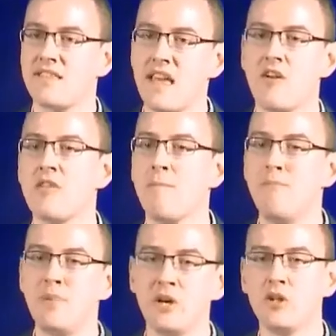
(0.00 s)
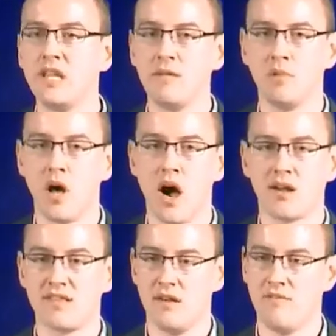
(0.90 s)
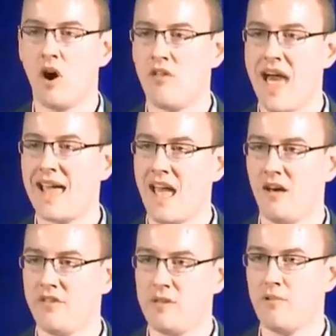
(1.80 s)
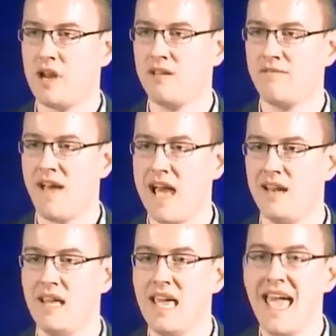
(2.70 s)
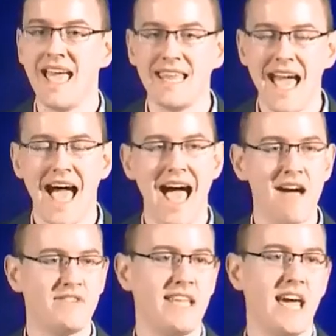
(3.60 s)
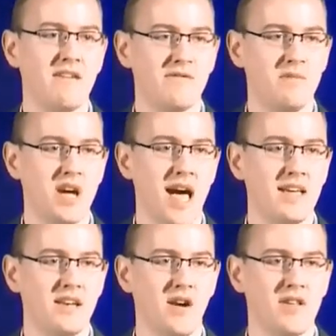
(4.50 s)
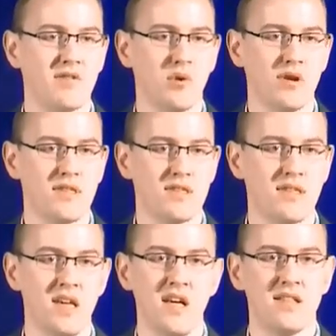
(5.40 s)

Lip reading: They are the building blocks of all that healthy brain fat, and you have to get it from dietary sources.